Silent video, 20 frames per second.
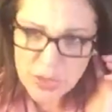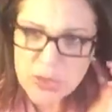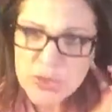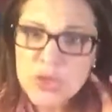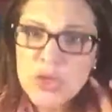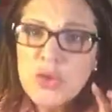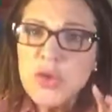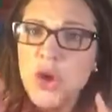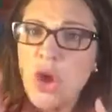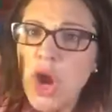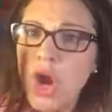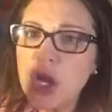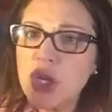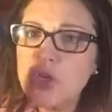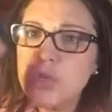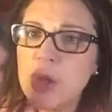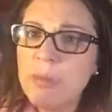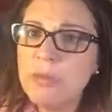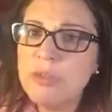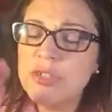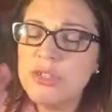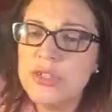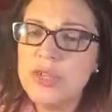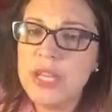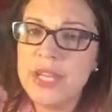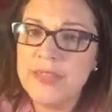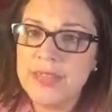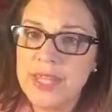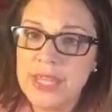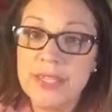So there are
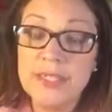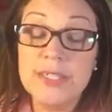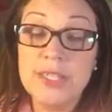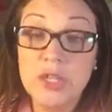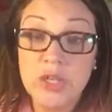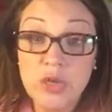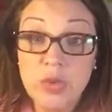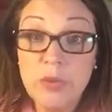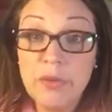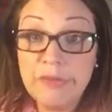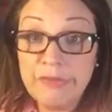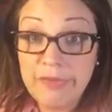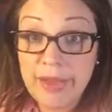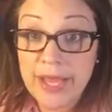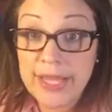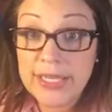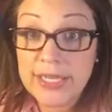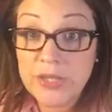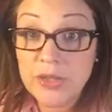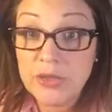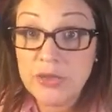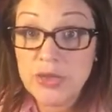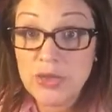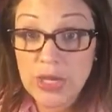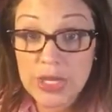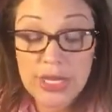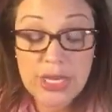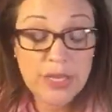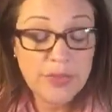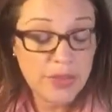troubleshooting things that you will find in your
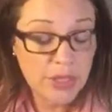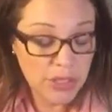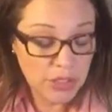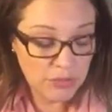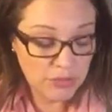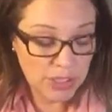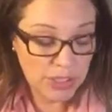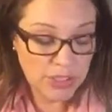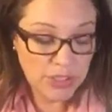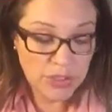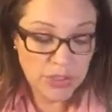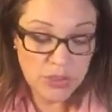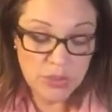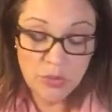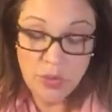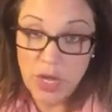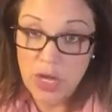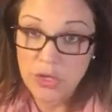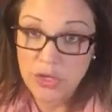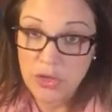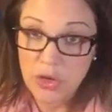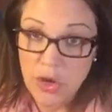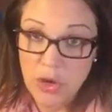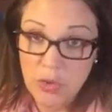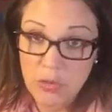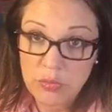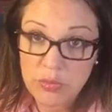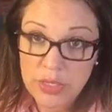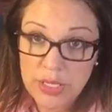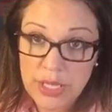training that you need to do on your
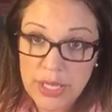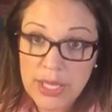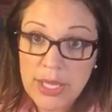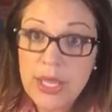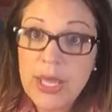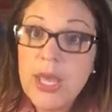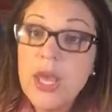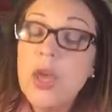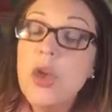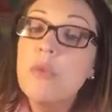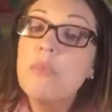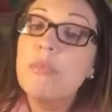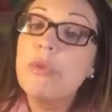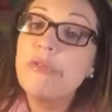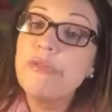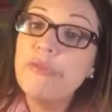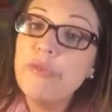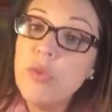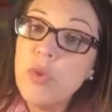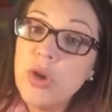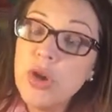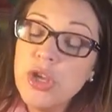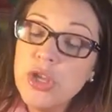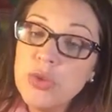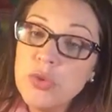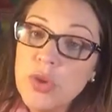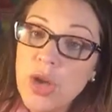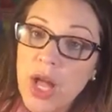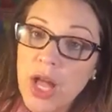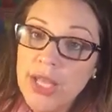own before
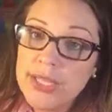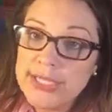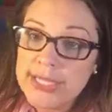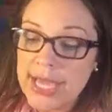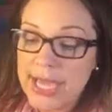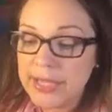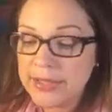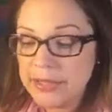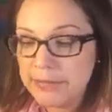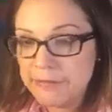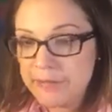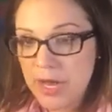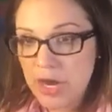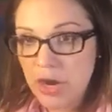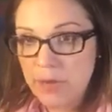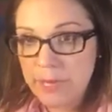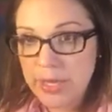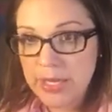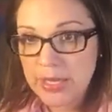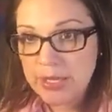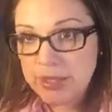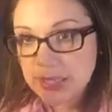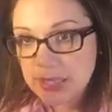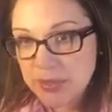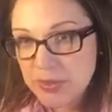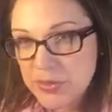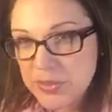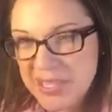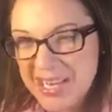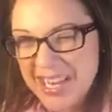you contact the firemen.
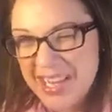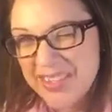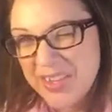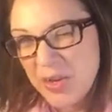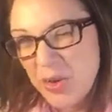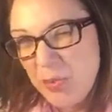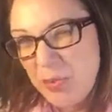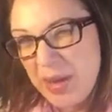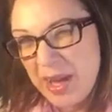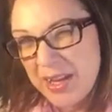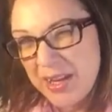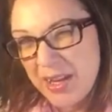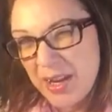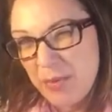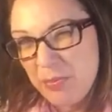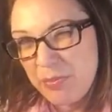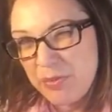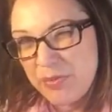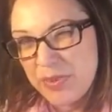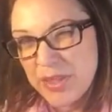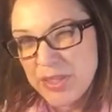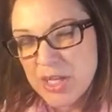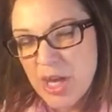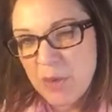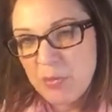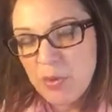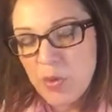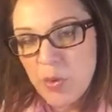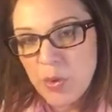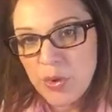Then there's like a little button up at the
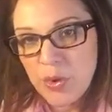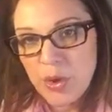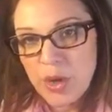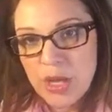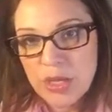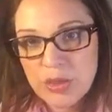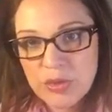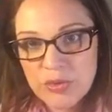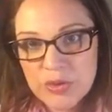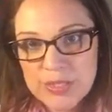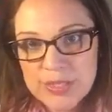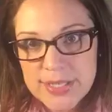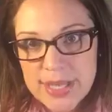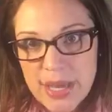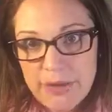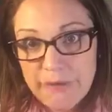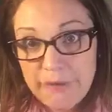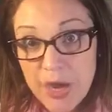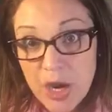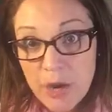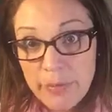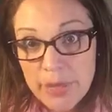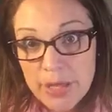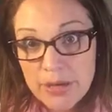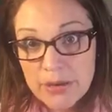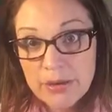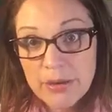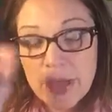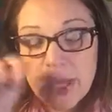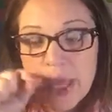top corner, and you just say
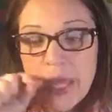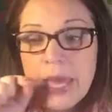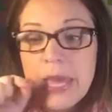firemen,